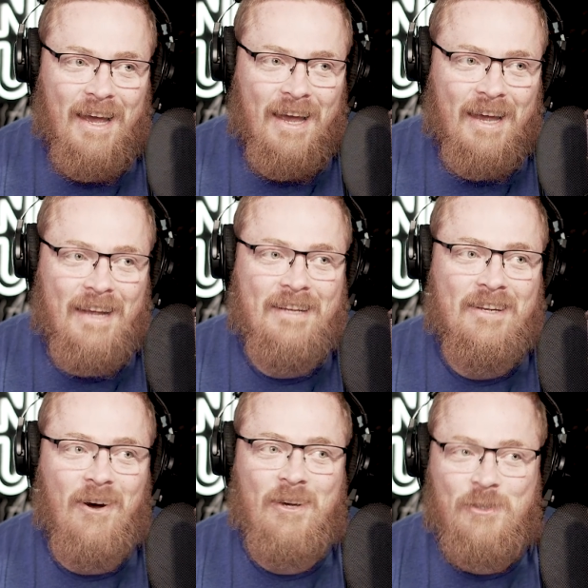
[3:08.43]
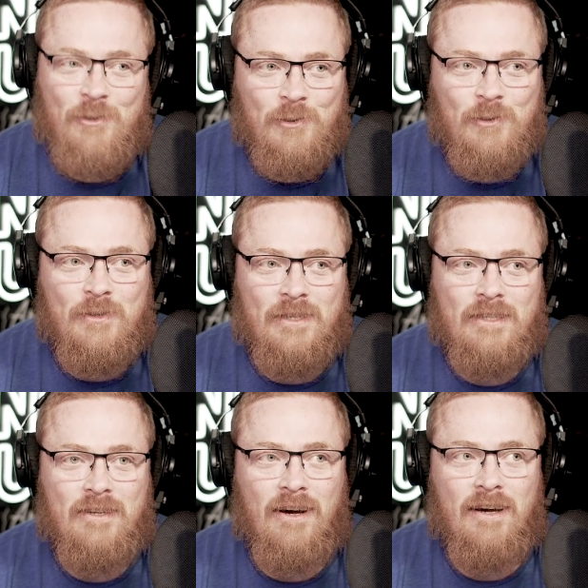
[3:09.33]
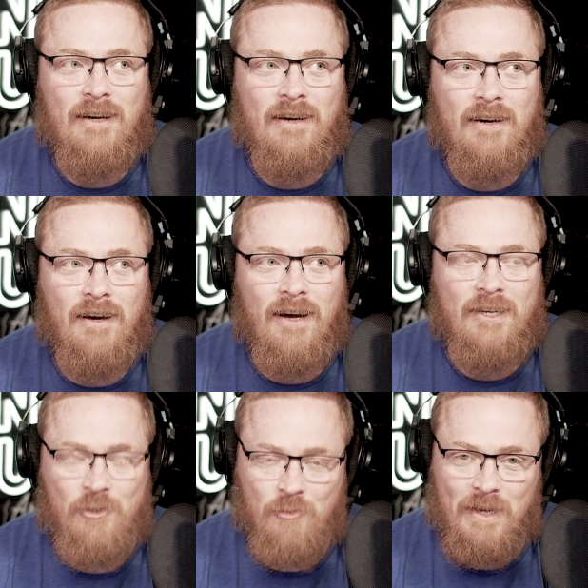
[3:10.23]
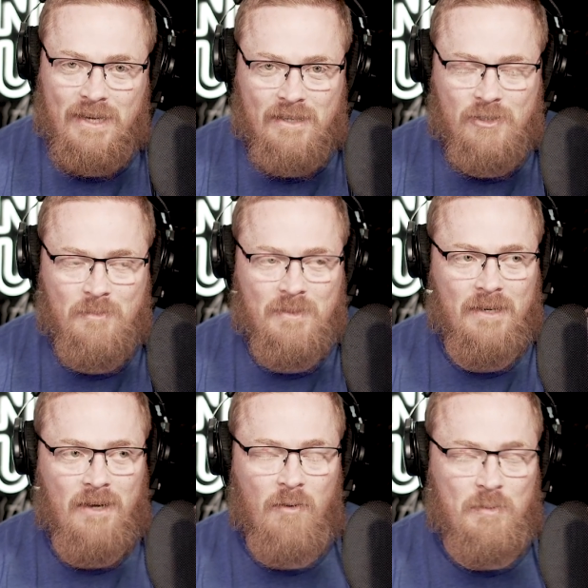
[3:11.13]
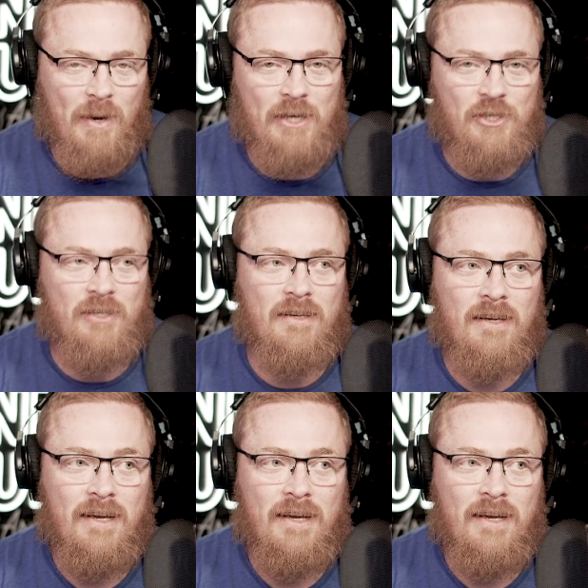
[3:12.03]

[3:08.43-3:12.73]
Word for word: And I knew that I should be able to get the job done. I was patient.